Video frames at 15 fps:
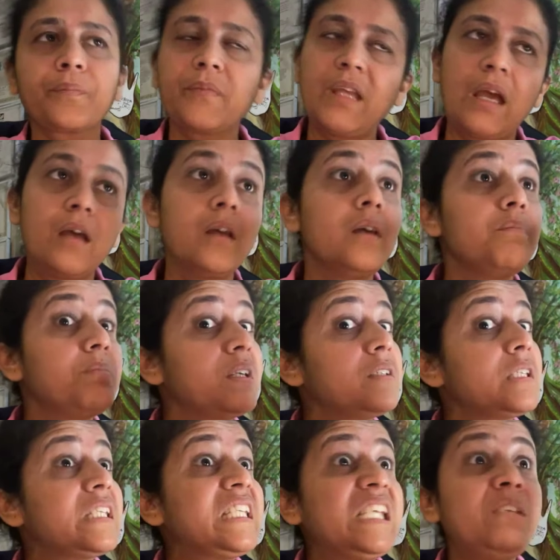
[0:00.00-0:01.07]
Yeah, but
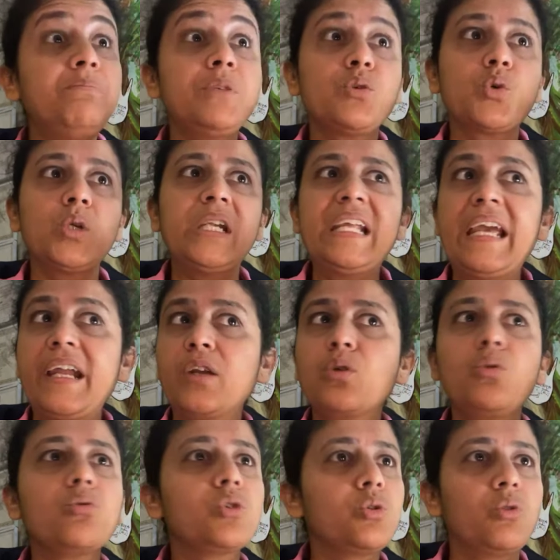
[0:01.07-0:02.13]
steamed only and
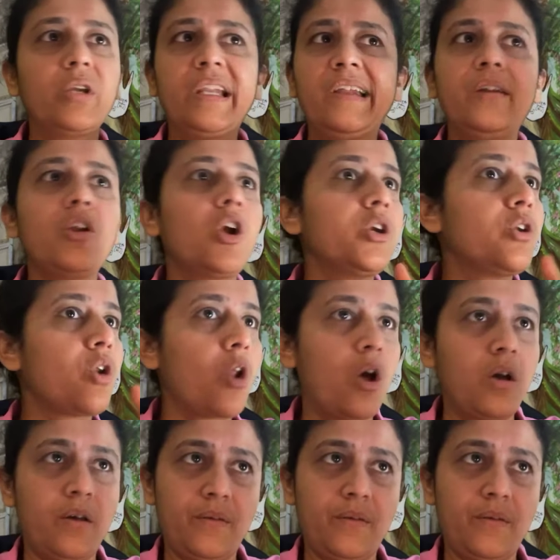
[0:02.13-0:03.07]
cooked only, not raw.